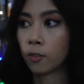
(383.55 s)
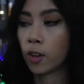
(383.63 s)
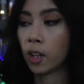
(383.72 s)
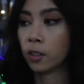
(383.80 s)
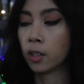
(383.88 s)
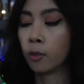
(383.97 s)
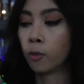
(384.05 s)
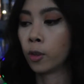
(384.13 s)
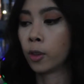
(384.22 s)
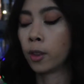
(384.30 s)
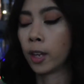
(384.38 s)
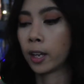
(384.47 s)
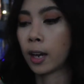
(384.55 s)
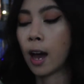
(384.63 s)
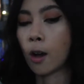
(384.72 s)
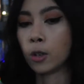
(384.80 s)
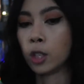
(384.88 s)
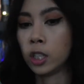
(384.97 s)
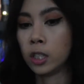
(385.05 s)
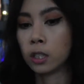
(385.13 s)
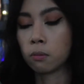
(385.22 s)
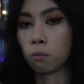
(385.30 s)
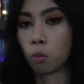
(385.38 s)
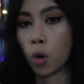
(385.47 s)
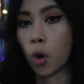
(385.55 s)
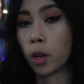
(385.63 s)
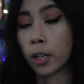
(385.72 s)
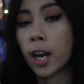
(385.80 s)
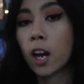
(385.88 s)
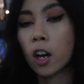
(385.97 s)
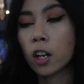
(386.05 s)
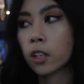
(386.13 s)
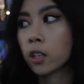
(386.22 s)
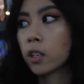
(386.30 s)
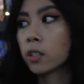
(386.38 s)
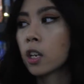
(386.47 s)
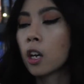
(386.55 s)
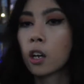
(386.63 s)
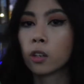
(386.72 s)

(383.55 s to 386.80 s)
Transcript: fell in love with like how she wrote her characters.